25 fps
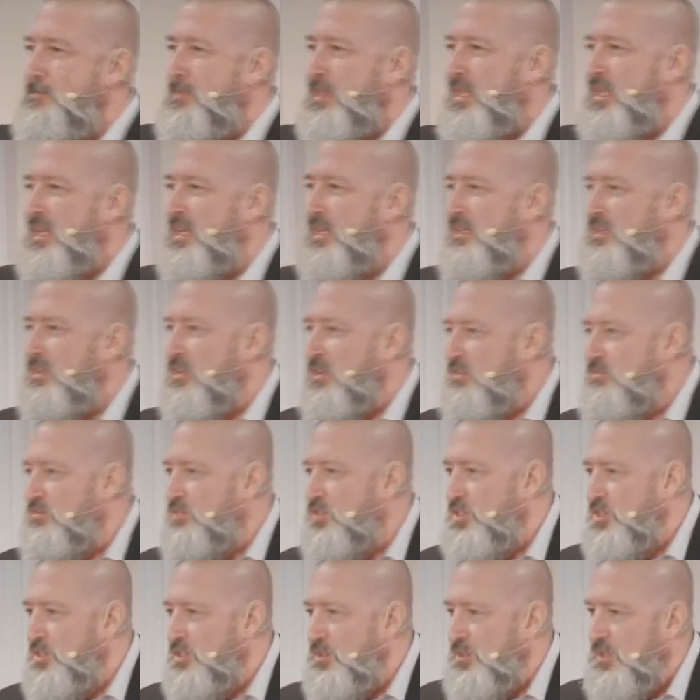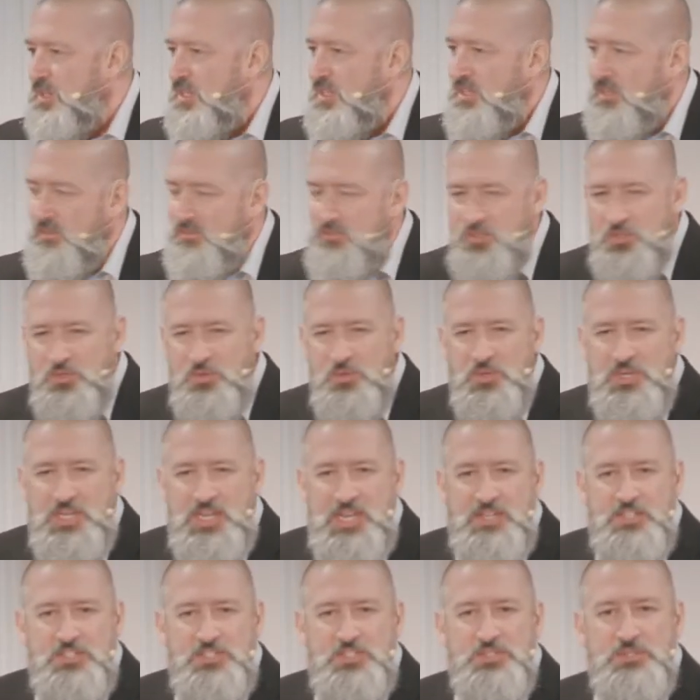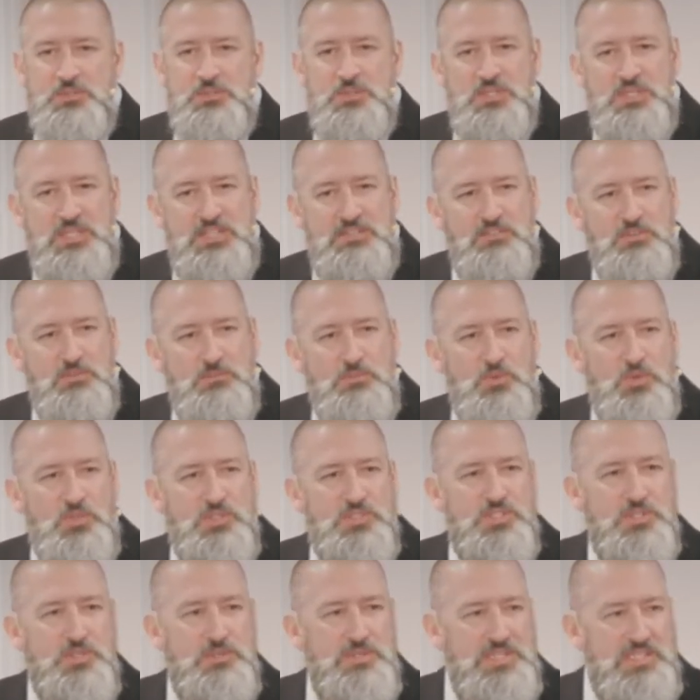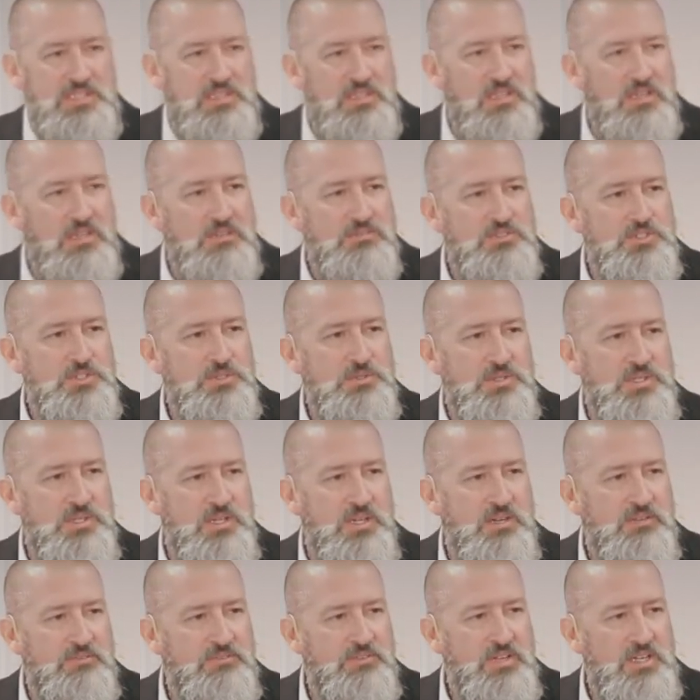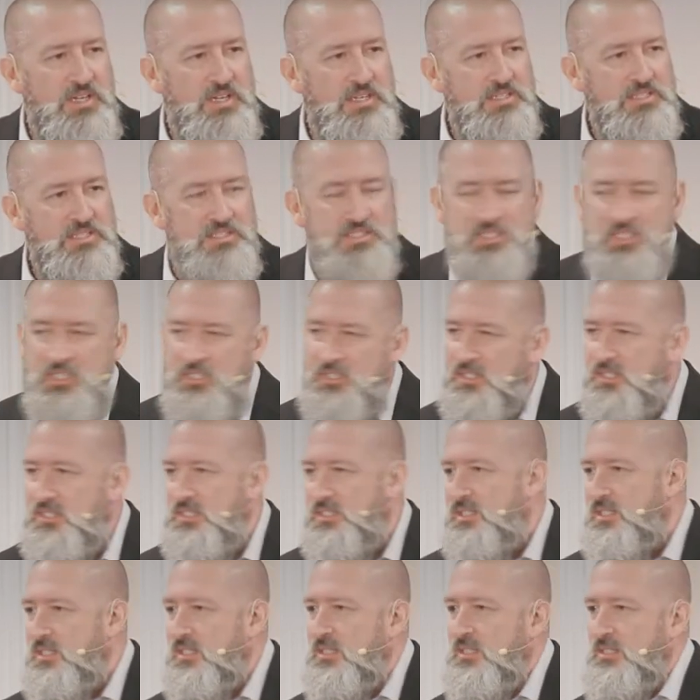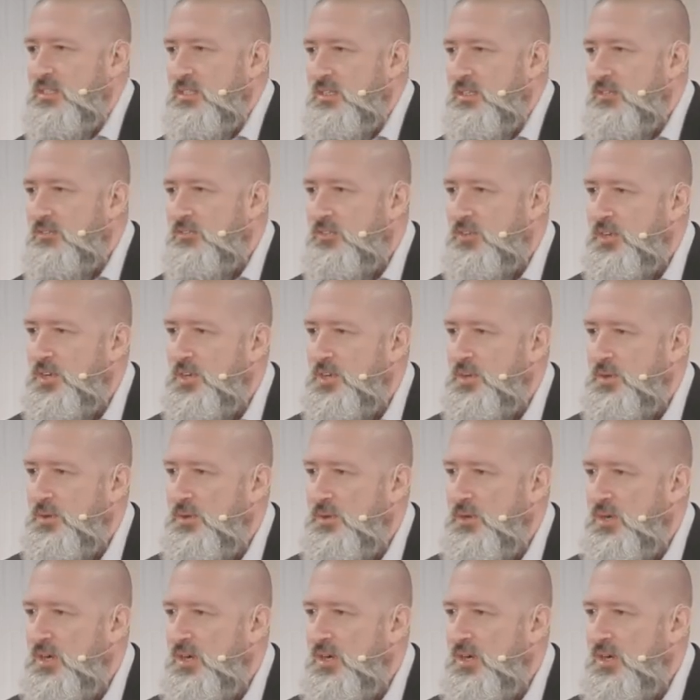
and he loved you enough to create you, and even more so, he loved you enough to send his son for you,